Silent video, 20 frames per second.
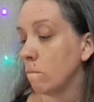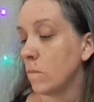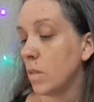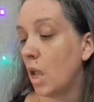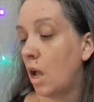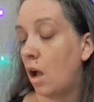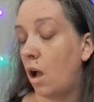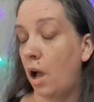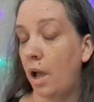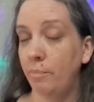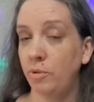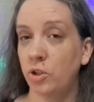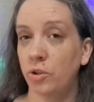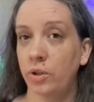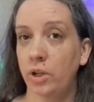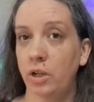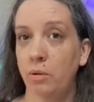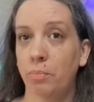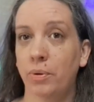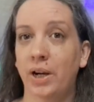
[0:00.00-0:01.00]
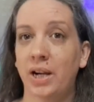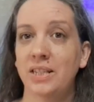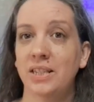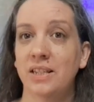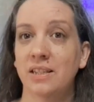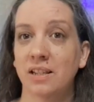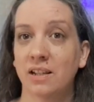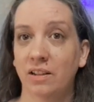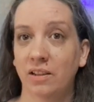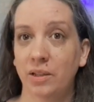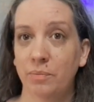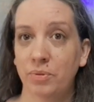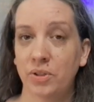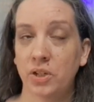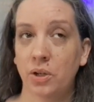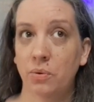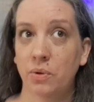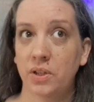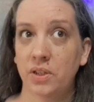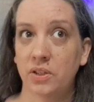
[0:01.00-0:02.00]
I'm donating prizes.
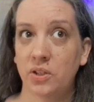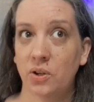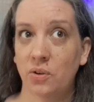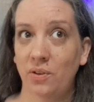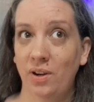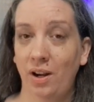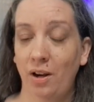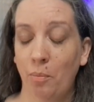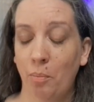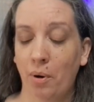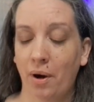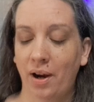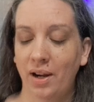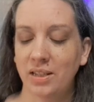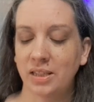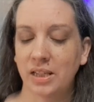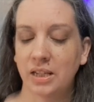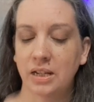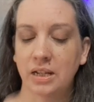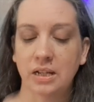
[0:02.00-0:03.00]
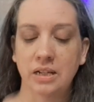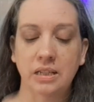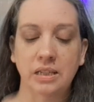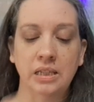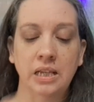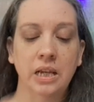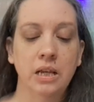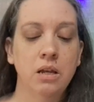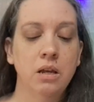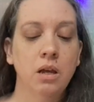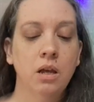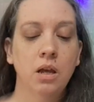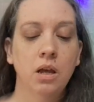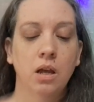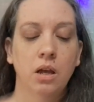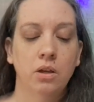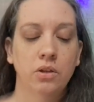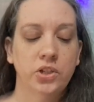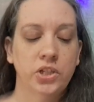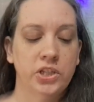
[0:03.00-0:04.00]
Kalypso is donating prizes.
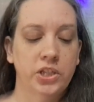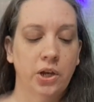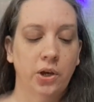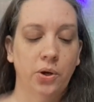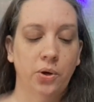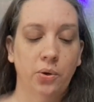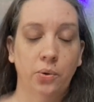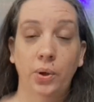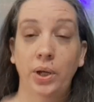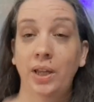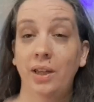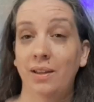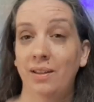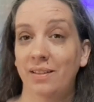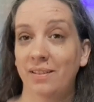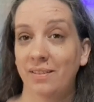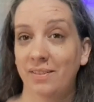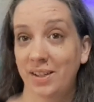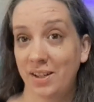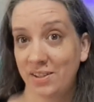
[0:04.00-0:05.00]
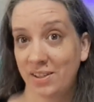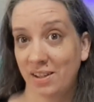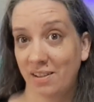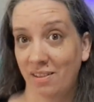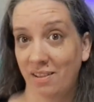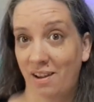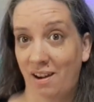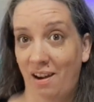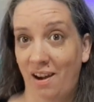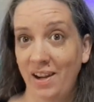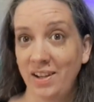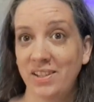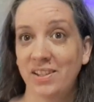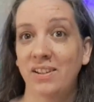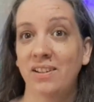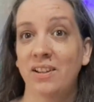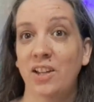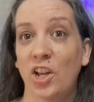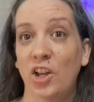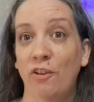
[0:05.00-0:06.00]
So there's a lot
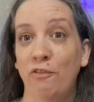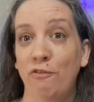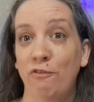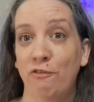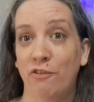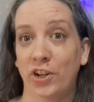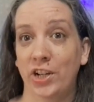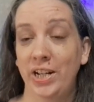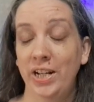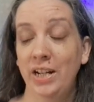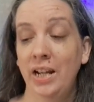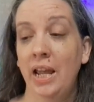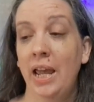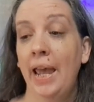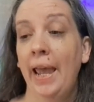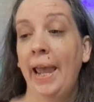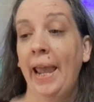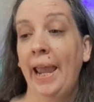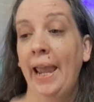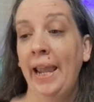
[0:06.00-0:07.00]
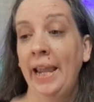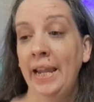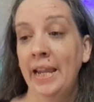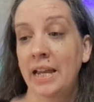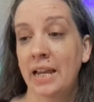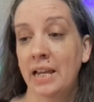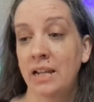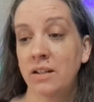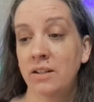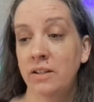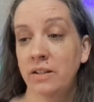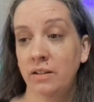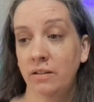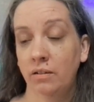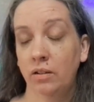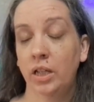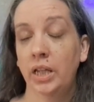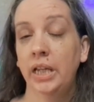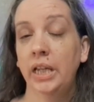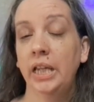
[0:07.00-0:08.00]
of fun. And
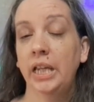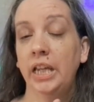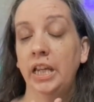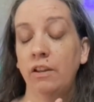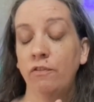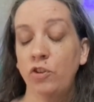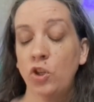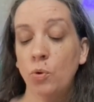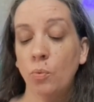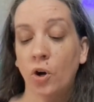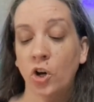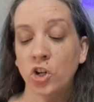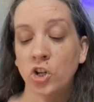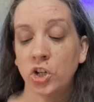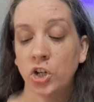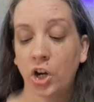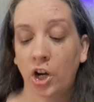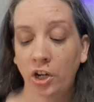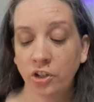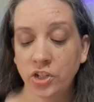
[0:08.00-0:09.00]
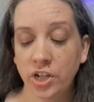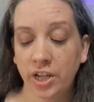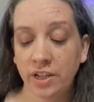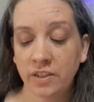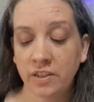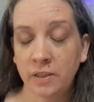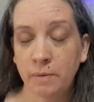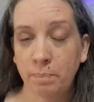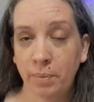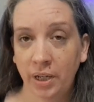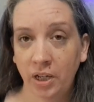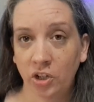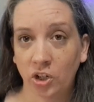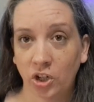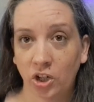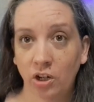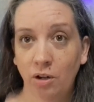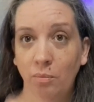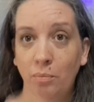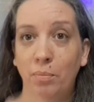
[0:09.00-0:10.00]
if you are not a
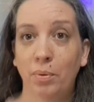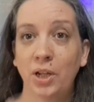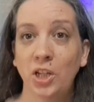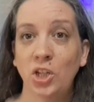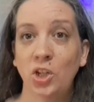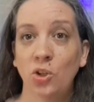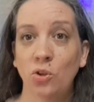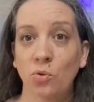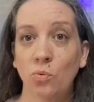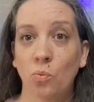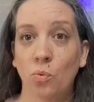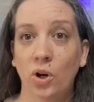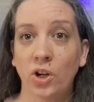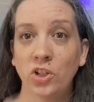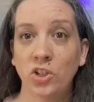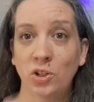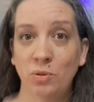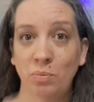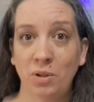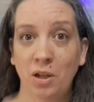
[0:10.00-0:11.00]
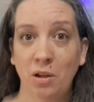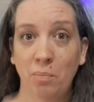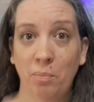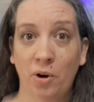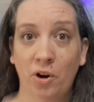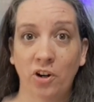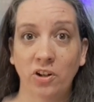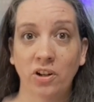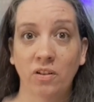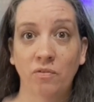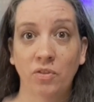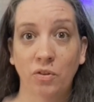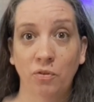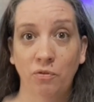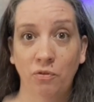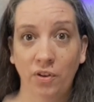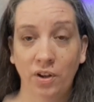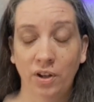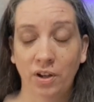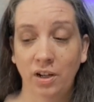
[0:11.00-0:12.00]
spinner, but you want to be a part of the
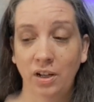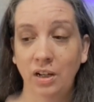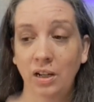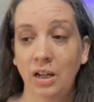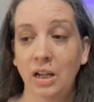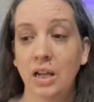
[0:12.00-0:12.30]
fun,